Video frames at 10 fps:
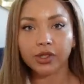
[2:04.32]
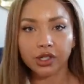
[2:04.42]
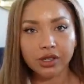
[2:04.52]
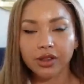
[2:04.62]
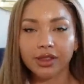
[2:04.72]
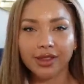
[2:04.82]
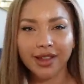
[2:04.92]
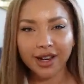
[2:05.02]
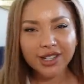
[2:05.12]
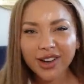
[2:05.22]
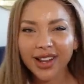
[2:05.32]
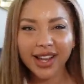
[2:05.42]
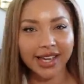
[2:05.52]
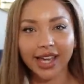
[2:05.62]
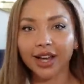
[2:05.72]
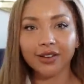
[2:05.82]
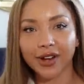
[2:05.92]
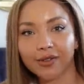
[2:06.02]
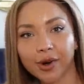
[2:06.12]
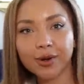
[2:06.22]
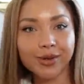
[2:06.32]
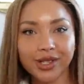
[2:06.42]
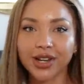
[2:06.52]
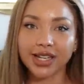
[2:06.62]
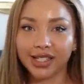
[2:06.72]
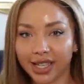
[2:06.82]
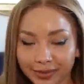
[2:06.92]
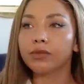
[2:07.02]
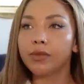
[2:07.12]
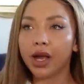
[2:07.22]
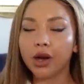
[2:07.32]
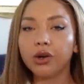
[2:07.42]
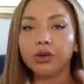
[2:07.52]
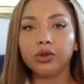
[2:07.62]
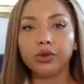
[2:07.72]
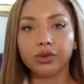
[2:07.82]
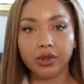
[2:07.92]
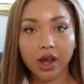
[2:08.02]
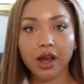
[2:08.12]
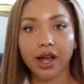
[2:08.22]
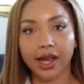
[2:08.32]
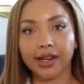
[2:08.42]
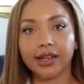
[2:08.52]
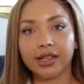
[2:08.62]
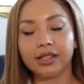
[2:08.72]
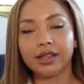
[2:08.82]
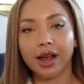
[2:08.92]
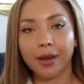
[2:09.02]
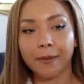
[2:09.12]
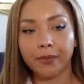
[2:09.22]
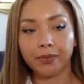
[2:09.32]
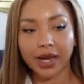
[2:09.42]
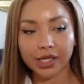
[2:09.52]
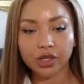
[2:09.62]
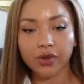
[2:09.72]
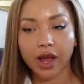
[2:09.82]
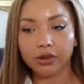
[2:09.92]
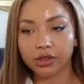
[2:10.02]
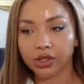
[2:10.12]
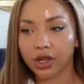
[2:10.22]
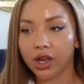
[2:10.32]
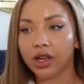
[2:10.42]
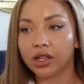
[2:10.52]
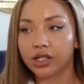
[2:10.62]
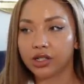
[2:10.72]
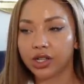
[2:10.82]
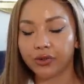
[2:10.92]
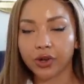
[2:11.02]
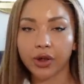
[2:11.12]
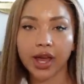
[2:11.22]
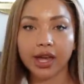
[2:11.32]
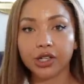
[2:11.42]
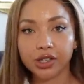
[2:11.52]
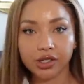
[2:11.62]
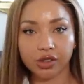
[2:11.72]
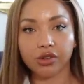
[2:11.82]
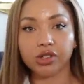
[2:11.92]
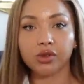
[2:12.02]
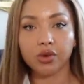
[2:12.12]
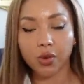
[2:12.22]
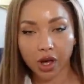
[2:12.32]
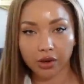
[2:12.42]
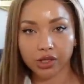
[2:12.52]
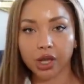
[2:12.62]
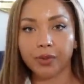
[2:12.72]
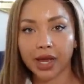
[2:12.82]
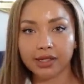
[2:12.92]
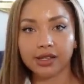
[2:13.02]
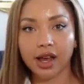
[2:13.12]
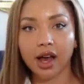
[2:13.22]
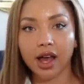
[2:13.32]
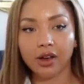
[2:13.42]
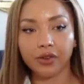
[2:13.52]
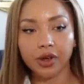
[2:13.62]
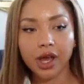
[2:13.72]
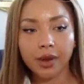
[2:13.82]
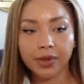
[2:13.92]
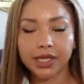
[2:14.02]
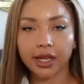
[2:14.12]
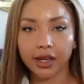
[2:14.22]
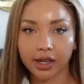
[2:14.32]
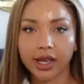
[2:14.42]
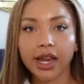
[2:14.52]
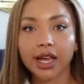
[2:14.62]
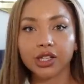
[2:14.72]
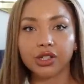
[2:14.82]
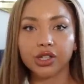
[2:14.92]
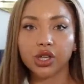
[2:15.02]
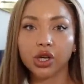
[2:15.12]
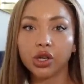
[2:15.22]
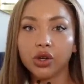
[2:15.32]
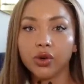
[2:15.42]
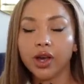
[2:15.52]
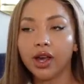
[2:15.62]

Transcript: Just a, uh, I just quite like it, kind of like rolls nicely. My whole line is um, based around different locations across the world. So places that I have a particular connection to,